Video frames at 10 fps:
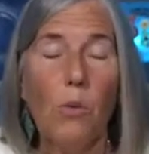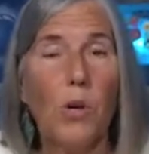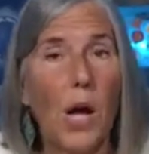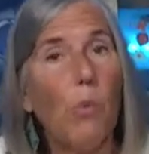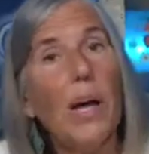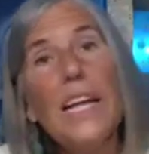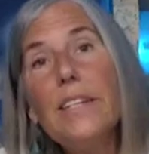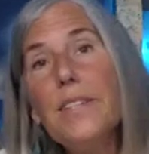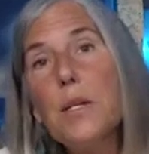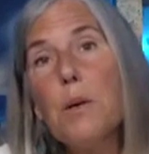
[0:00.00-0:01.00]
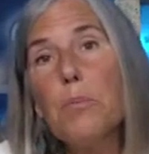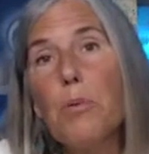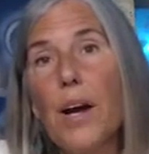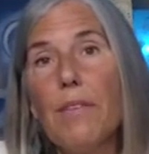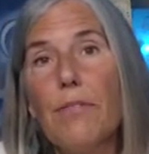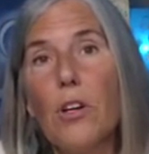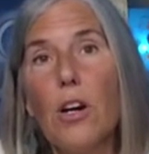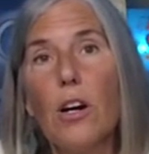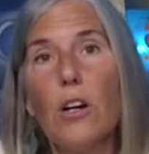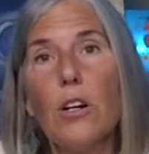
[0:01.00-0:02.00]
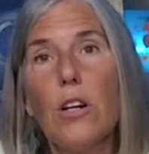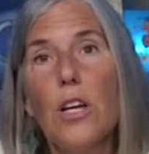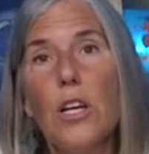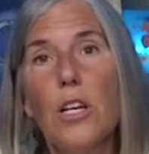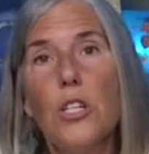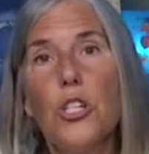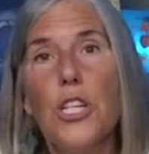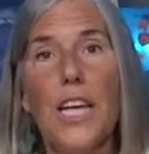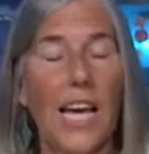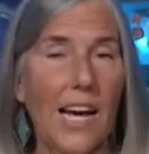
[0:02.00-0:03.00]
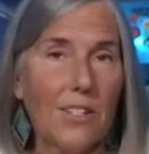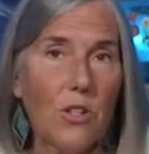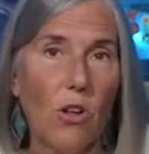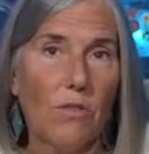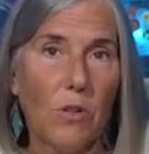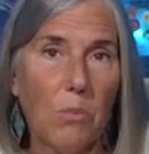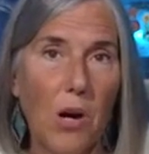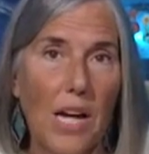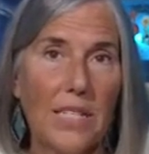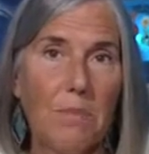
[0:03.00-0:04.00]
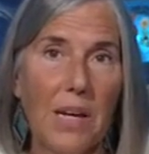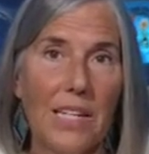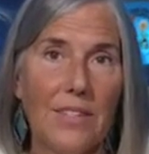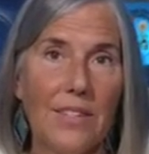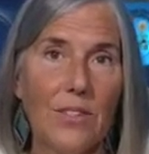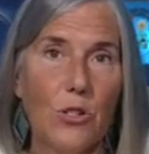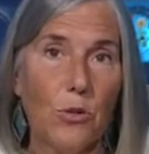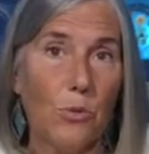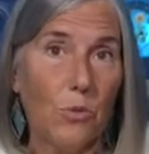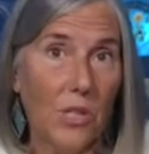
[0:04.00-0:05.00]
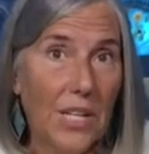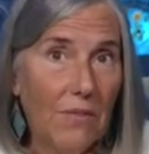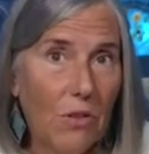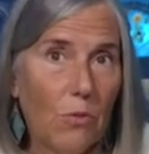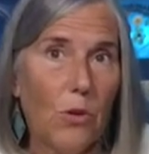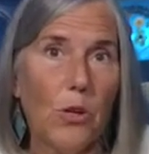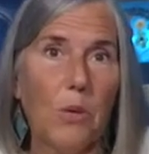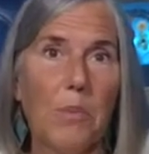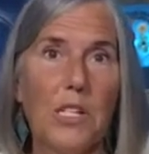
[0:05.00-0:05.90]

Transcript: when I went in to pray for her, she asked all of her bridesmaids to leave the room.